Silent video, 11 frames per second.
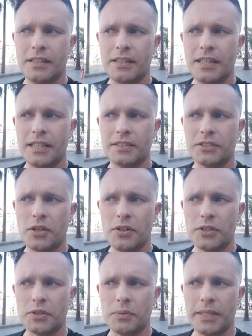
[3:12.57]
there's
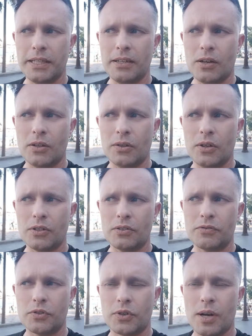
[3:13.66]
going to be a lot
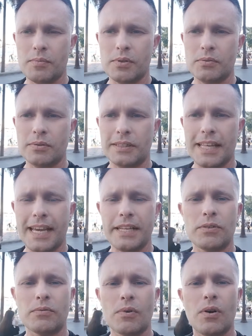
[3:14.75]
of trouble
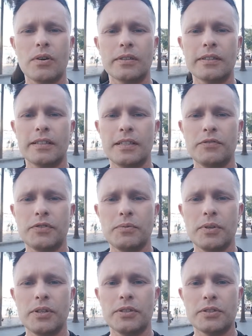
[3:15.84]
later on if you
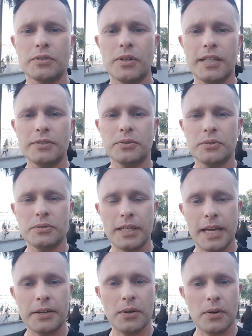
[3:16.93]
were to try to
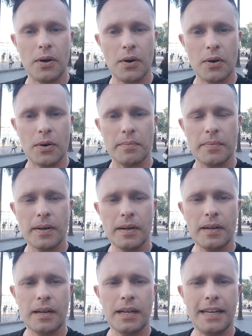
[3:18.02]
take her home.
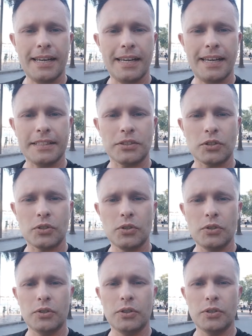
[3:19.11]
It's a
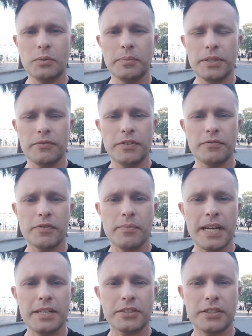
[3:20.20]
good little bit of
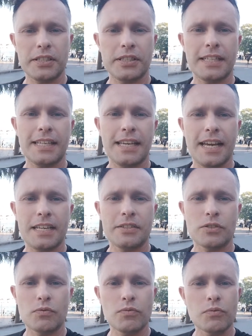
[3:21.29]
information that you can gauge
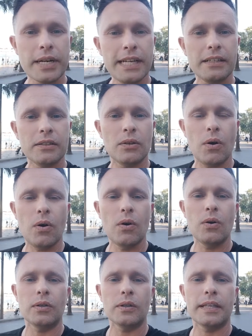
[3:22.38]
real
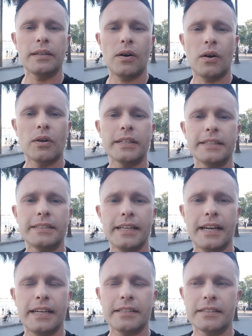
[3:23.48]
early on a
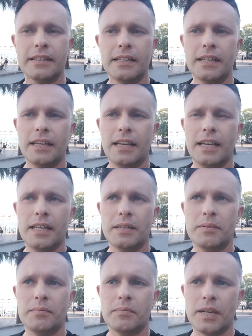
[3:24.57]
date.
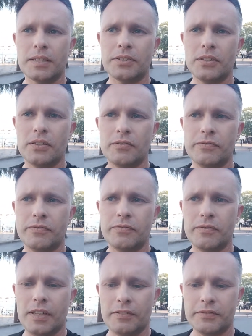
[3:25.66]
And myself,
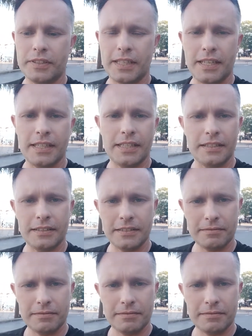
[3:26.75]
after dating,